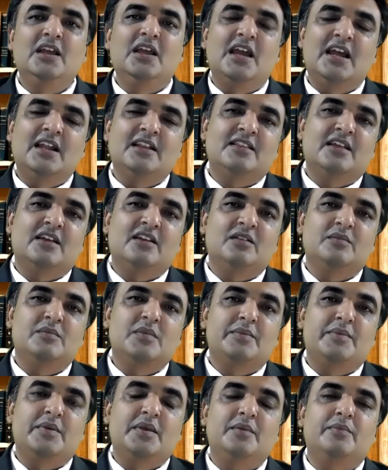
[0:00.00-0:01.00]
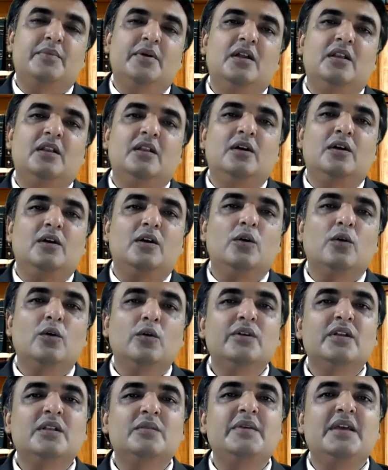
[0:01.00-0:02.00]
And there will be people who
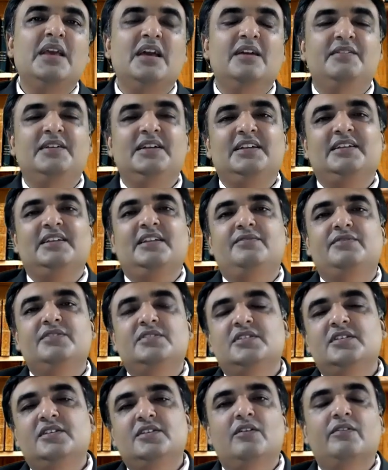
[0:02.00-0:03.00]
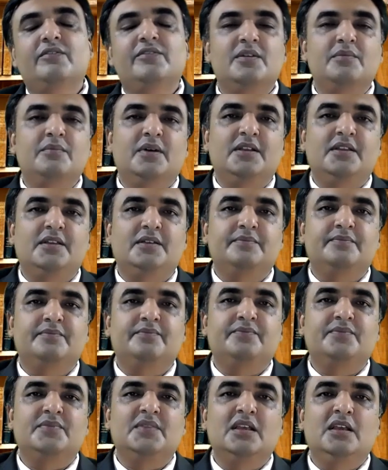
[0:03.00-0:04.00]
will be having deficit of the money.
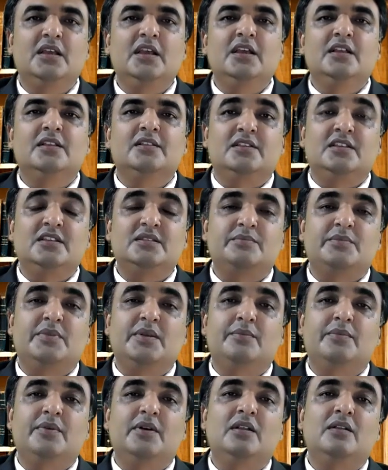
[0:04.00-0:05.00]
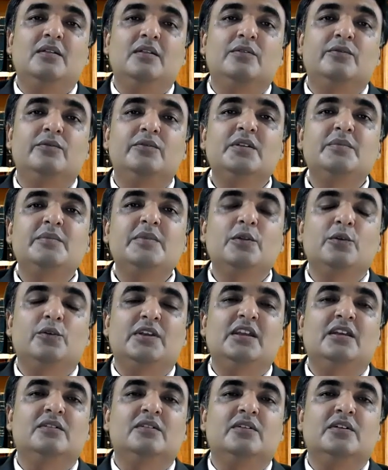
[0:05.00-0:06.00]
These people will be
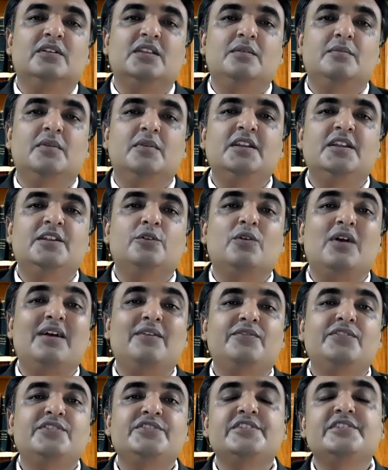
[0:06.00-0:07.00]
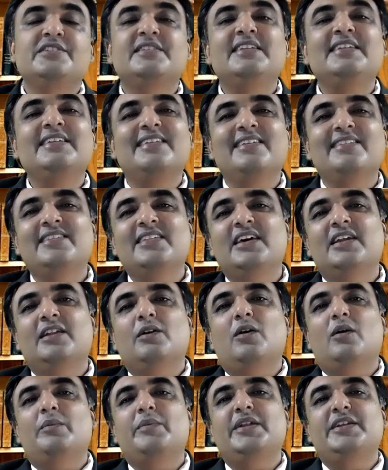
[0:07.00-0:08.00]
looking for the money to efficiently run their
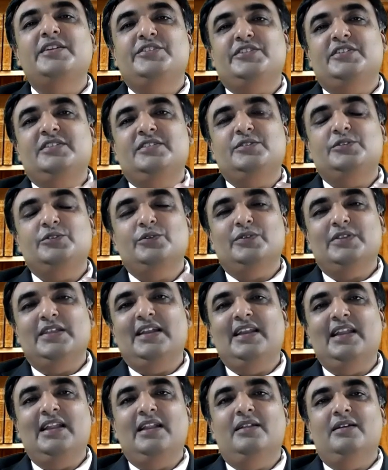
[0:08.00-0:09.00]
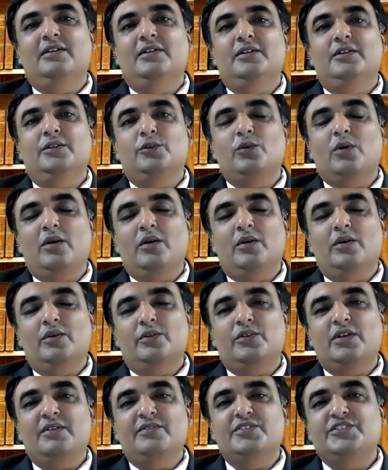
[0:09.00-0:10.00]
operations, to
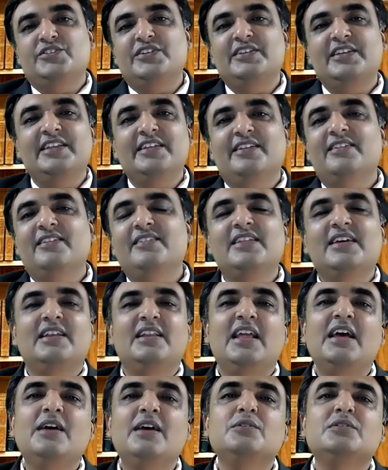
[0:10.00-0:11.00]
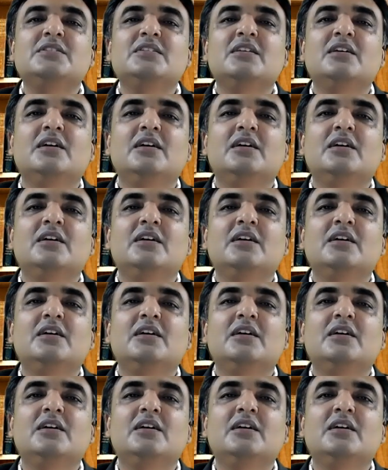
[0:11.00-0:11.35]
efficiently run their lives,